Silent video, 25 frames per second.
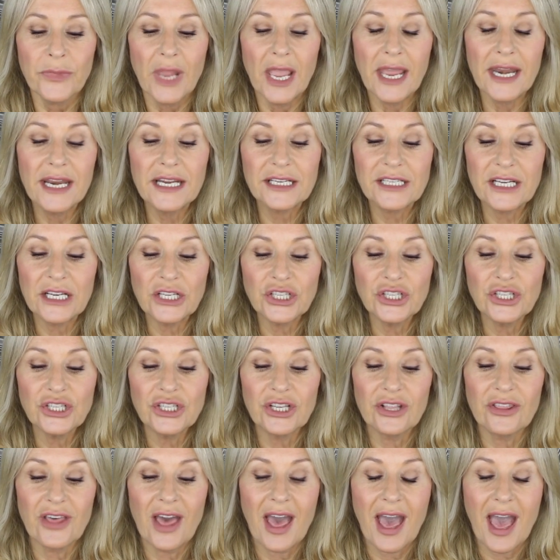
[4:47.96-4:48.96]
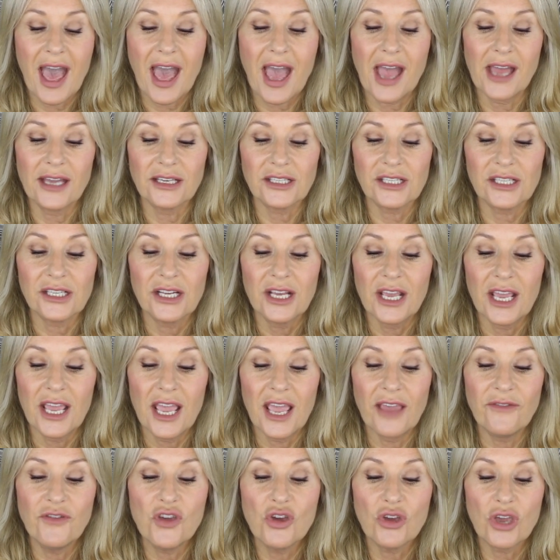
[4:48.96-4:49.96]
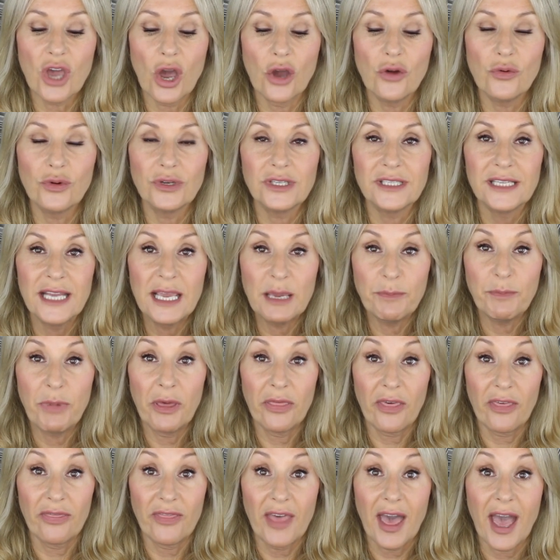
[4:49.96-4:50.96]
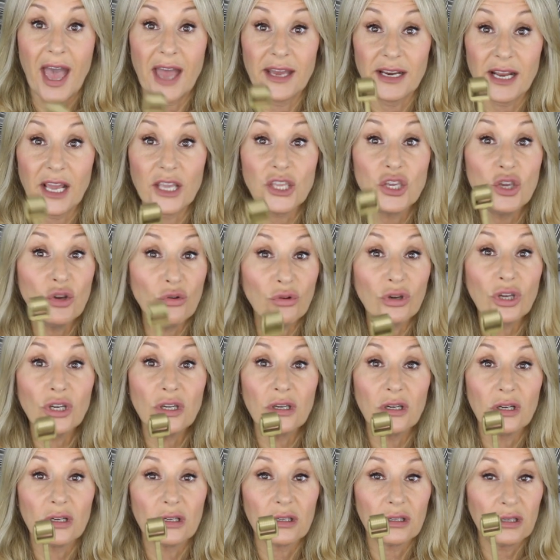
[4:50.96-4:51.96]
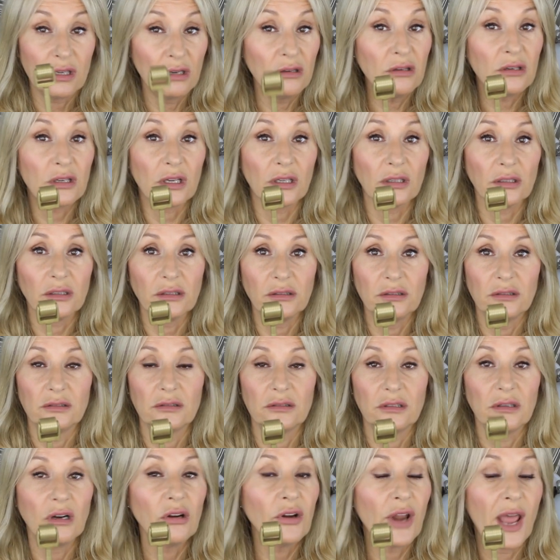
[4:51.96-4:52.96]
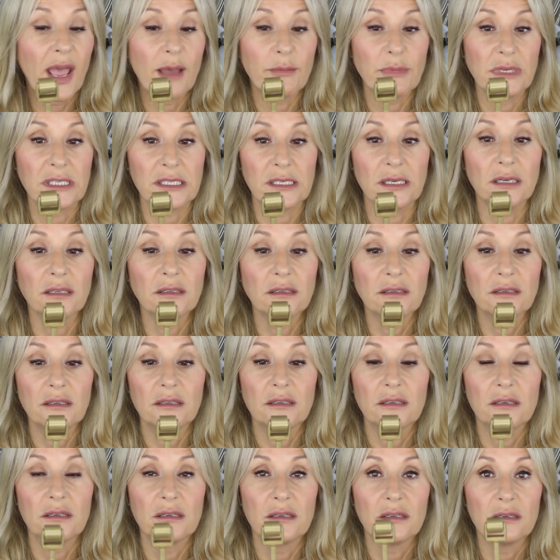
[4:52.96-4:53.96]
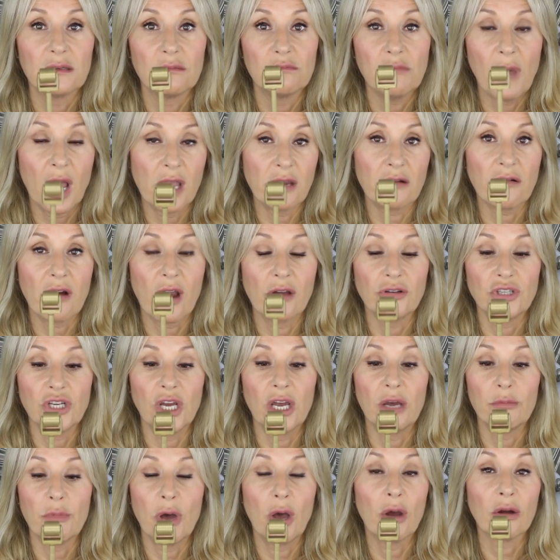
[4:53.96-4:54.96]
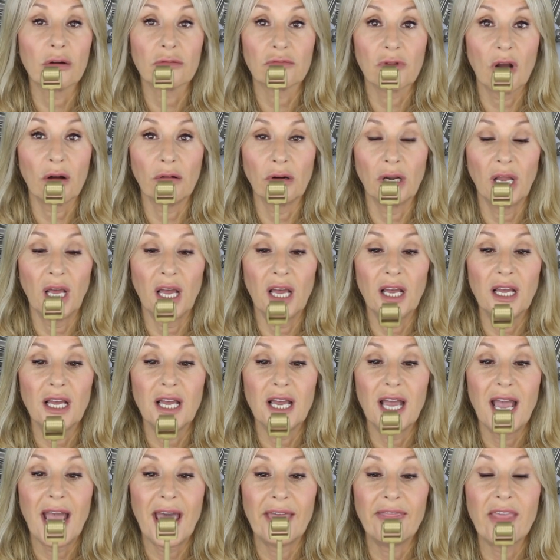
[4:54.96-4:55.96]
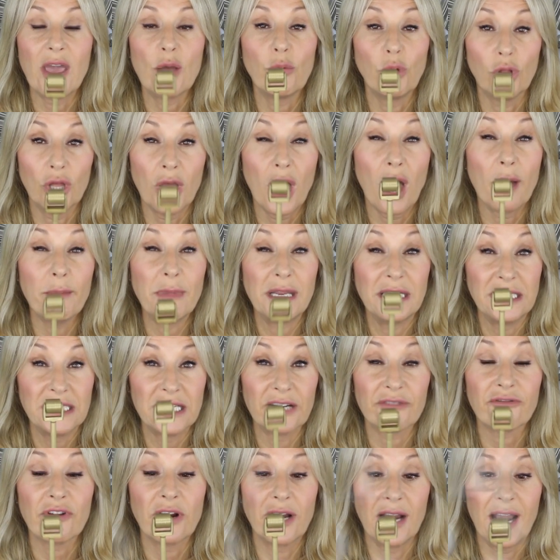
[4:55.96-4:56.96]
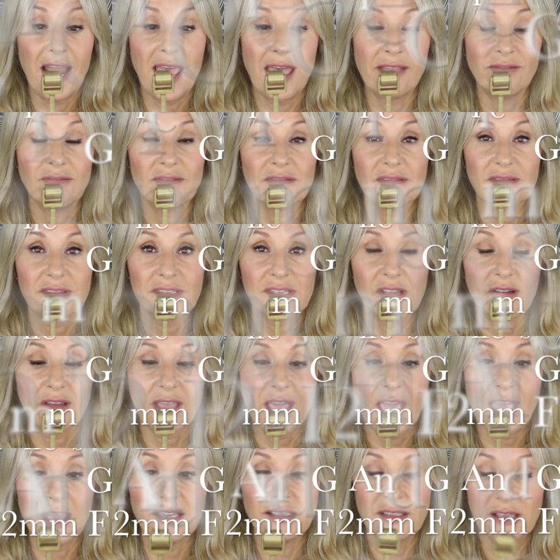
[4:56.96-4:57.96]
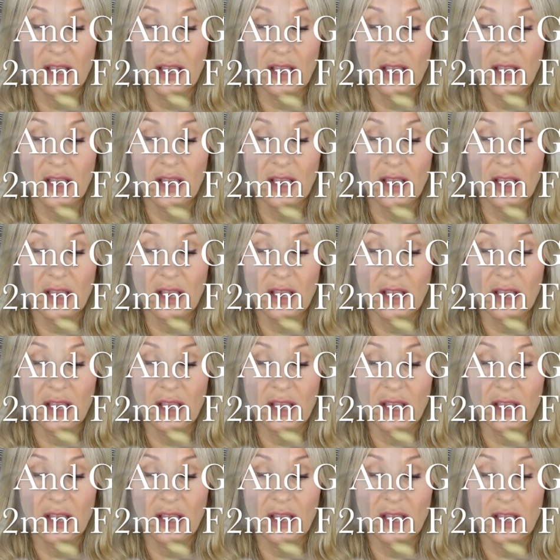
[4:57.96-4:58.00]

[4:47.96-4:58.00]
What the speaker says: In addition to that, if you go deeper than that, and you can Google on Amazon microdermo roller, and they will come in different lengths, okay?